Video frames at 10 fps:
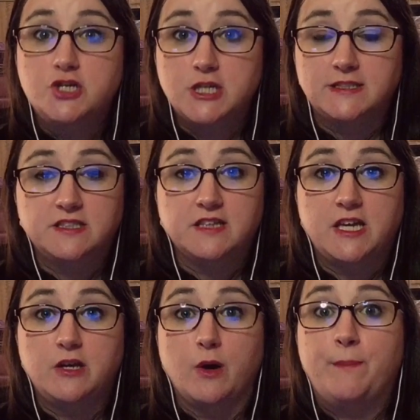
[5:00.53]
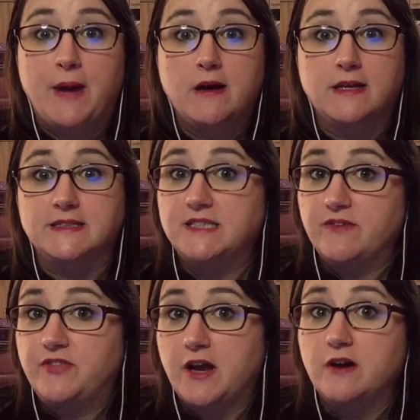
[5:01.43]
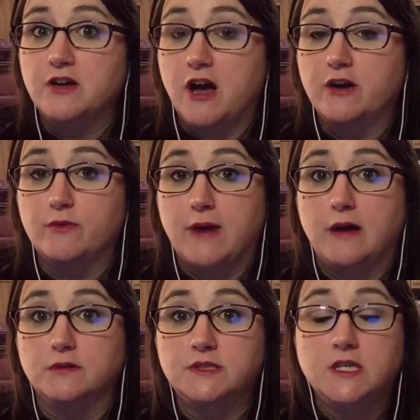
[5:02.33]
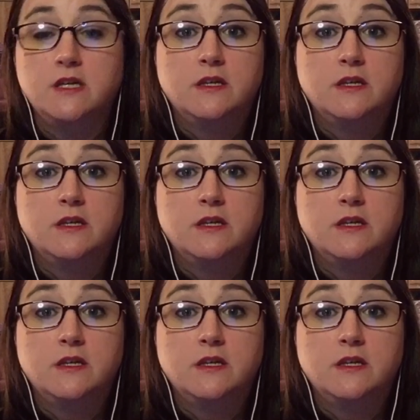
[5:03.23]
Just to let you know, parents, if they're not around,